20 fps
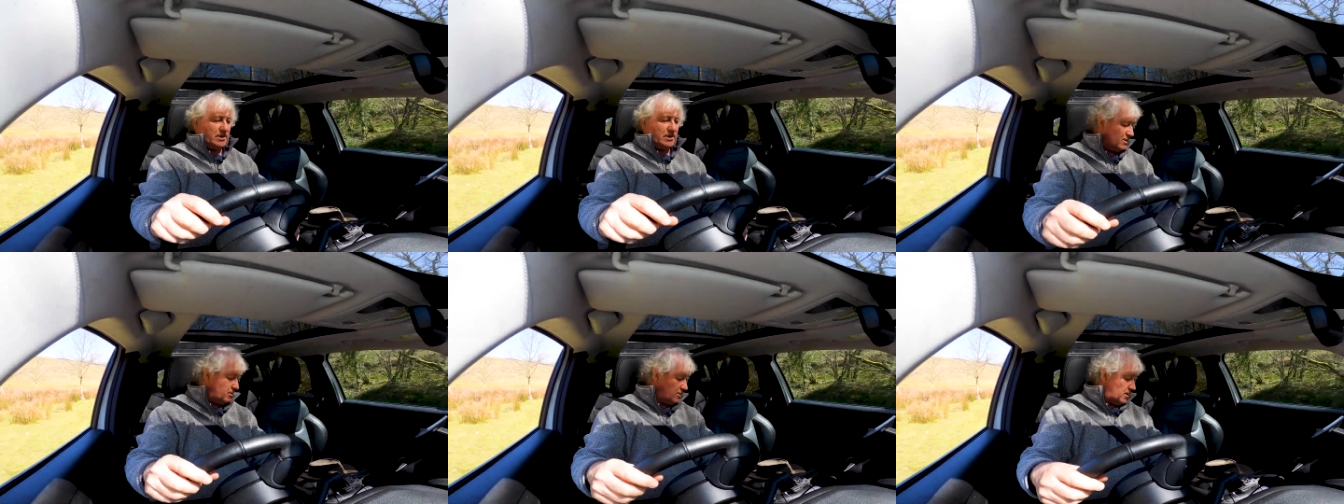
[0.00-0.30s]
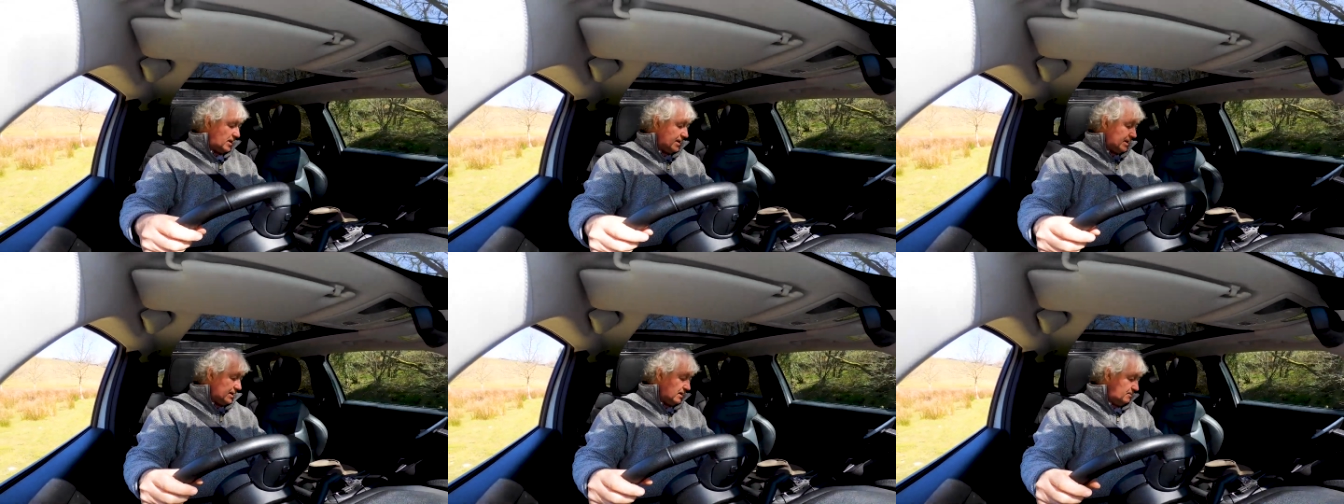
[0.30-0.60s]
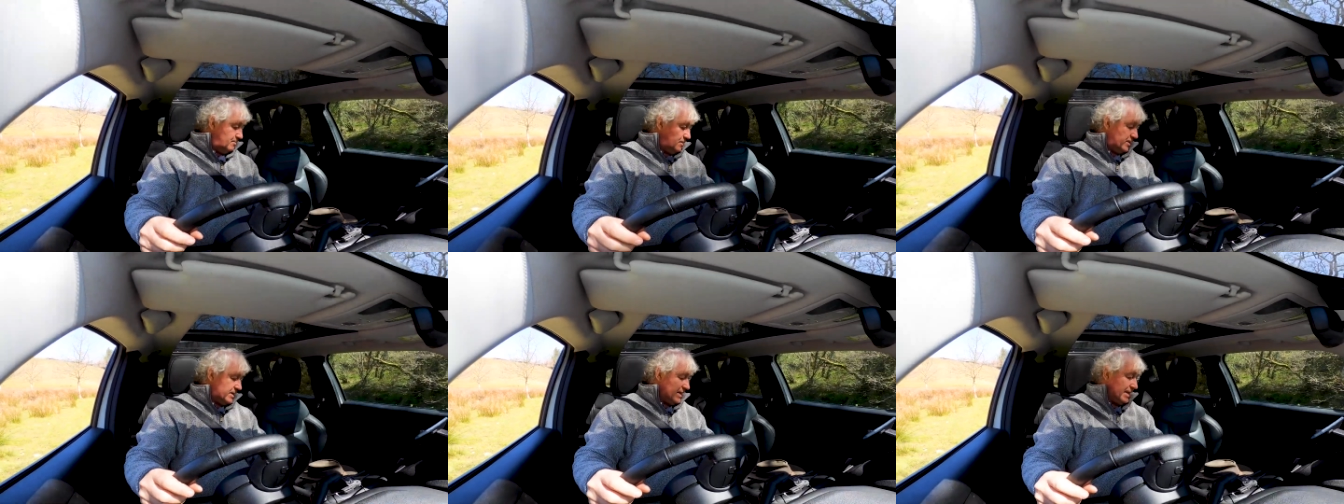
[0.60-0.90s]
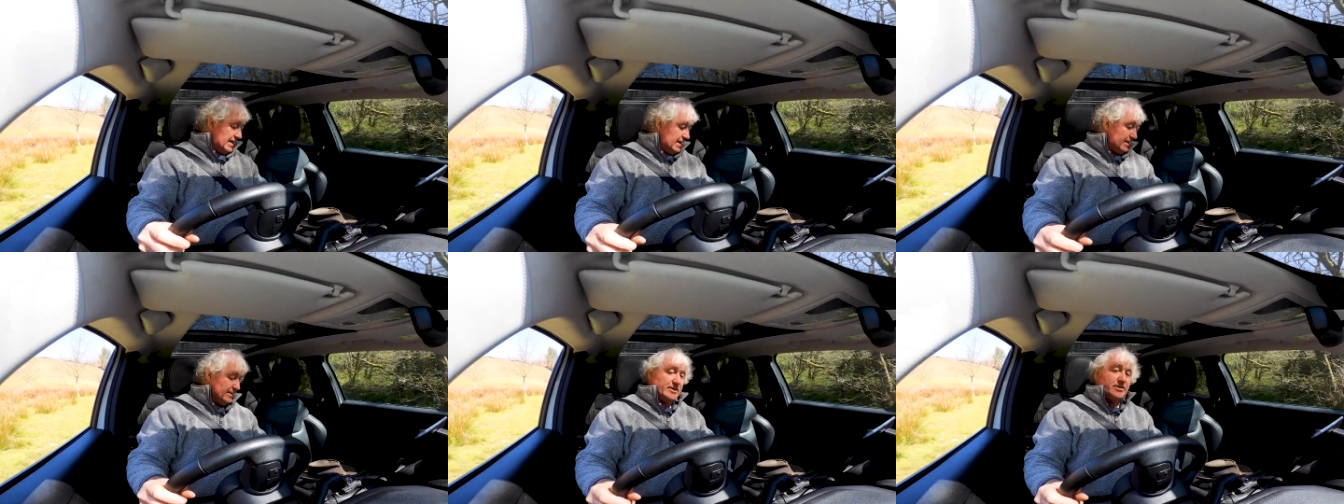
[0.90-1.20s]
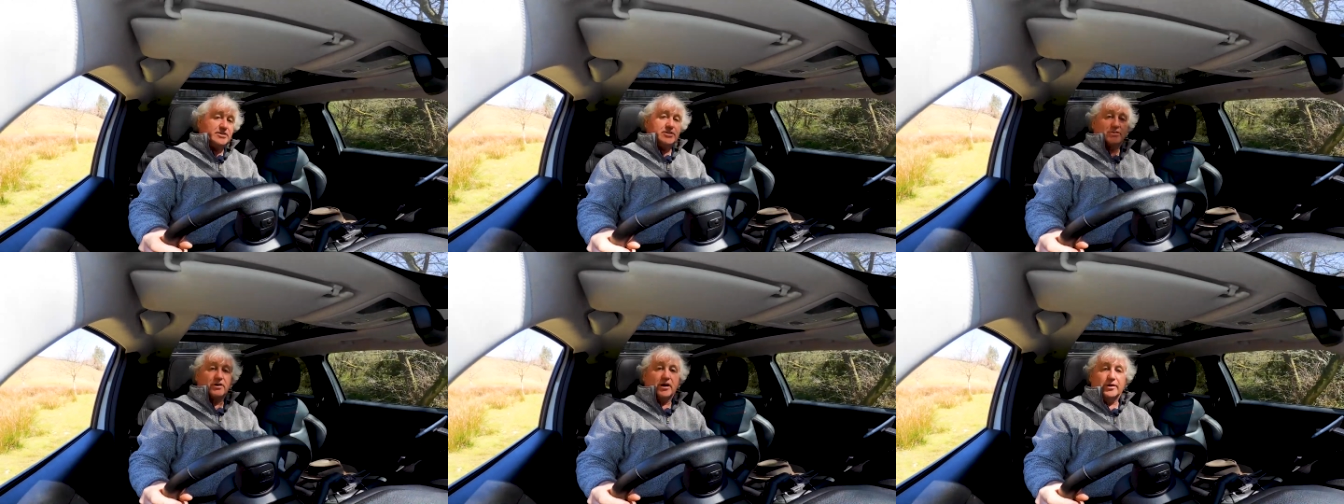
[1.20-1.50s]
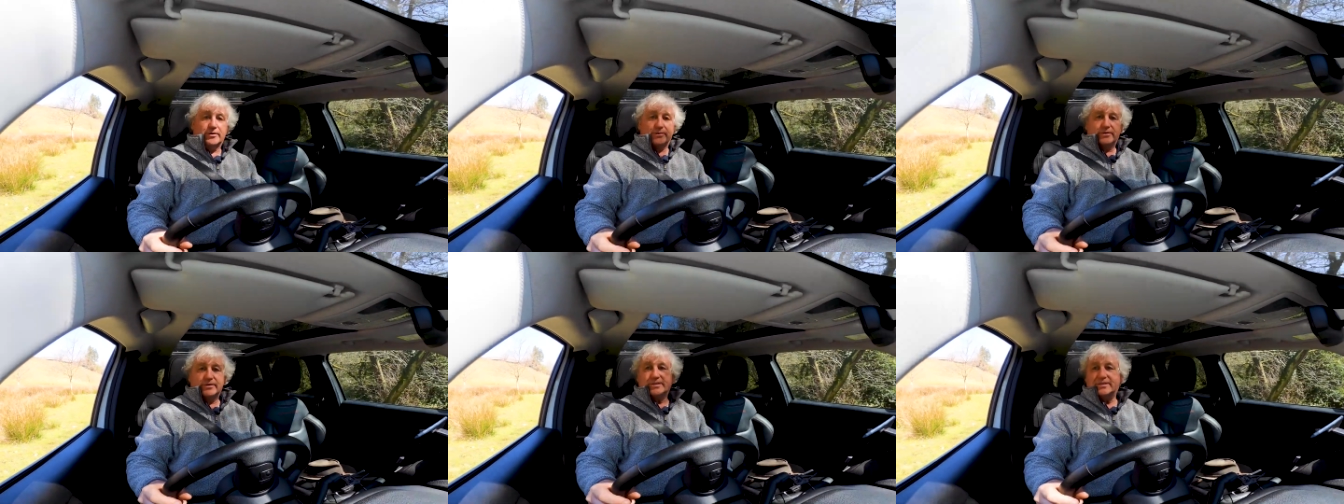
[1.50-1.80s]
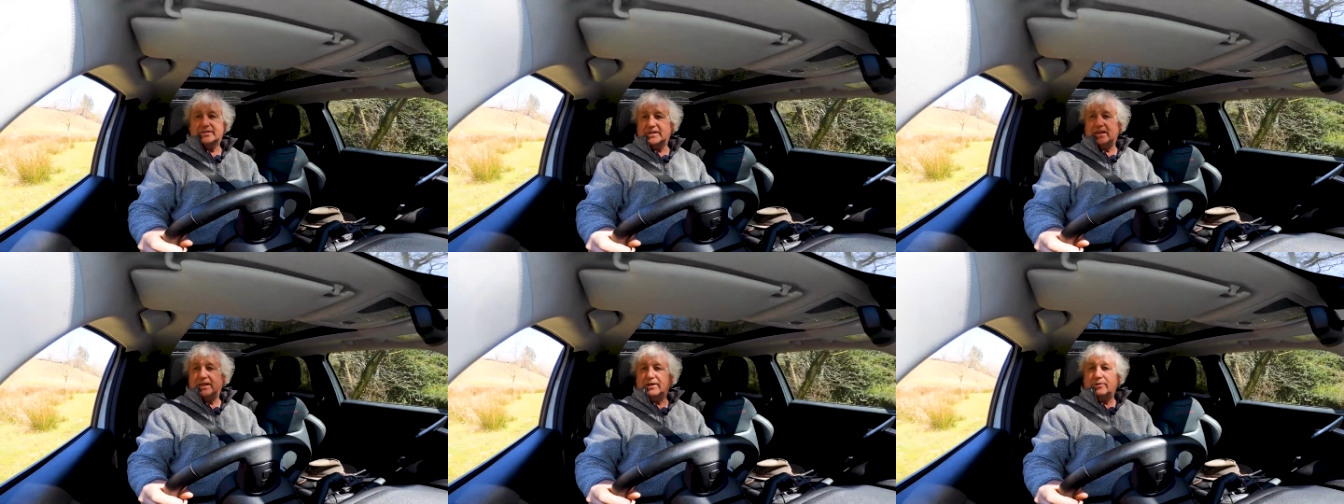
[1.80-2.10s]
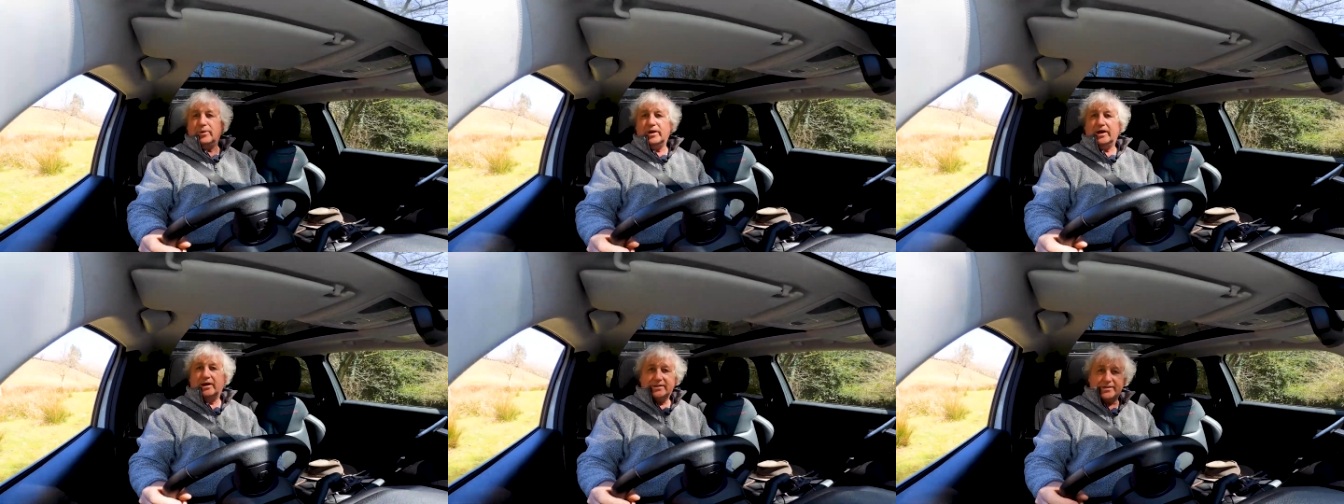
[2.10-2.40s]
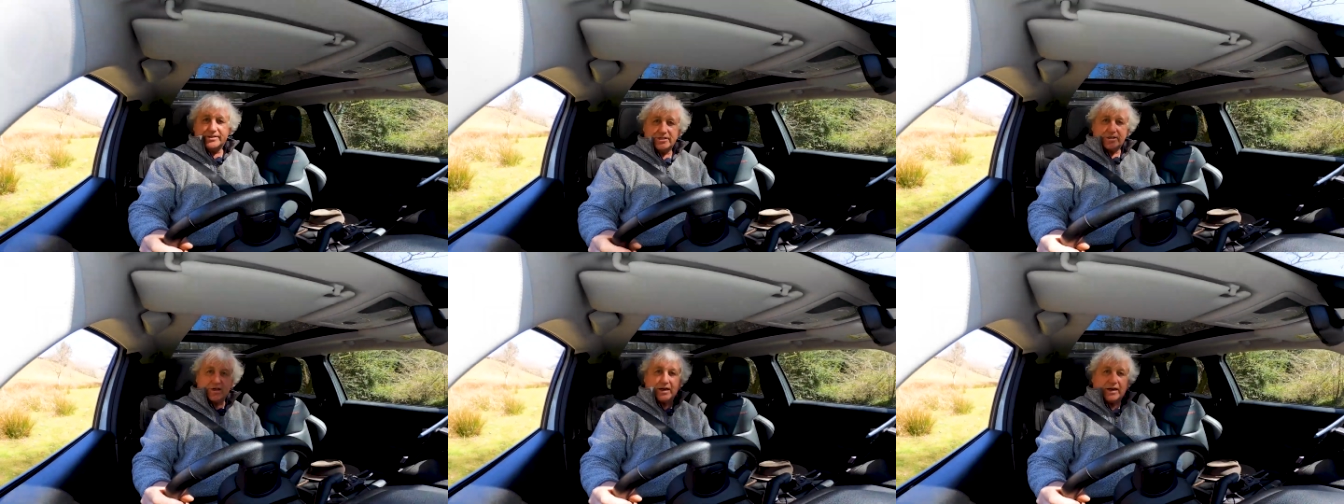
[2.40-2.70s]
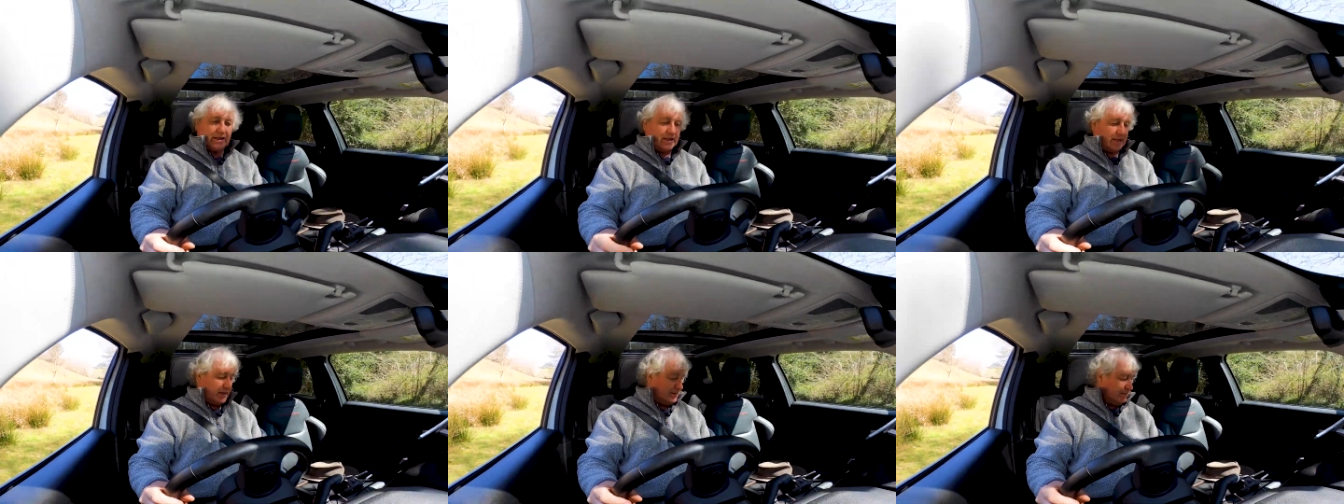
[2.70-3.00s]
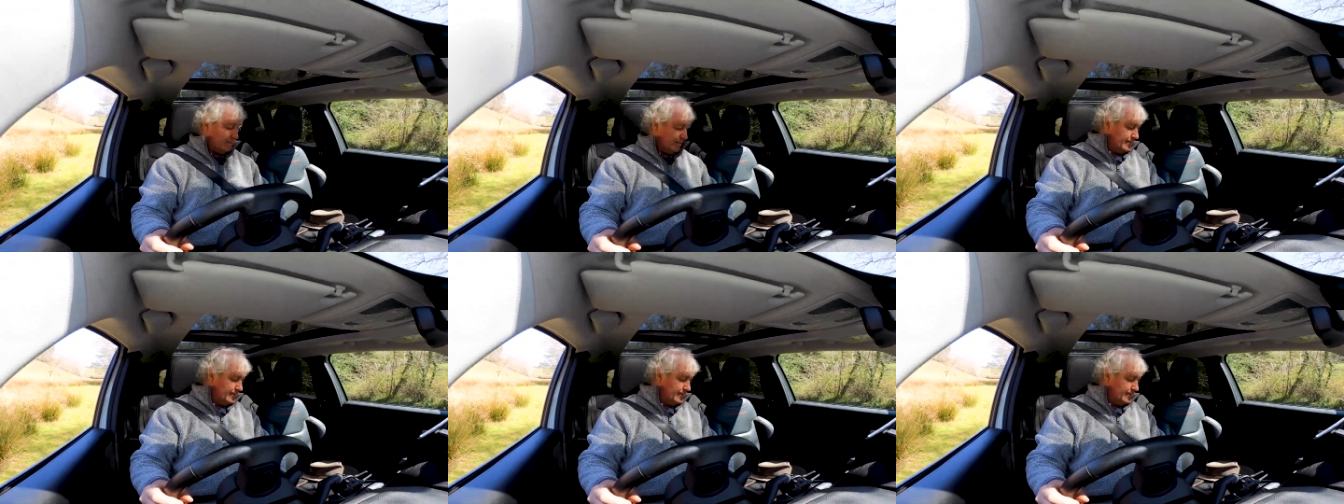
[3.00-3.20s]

All right, I'm looking at the drone and seeing where it's tracking.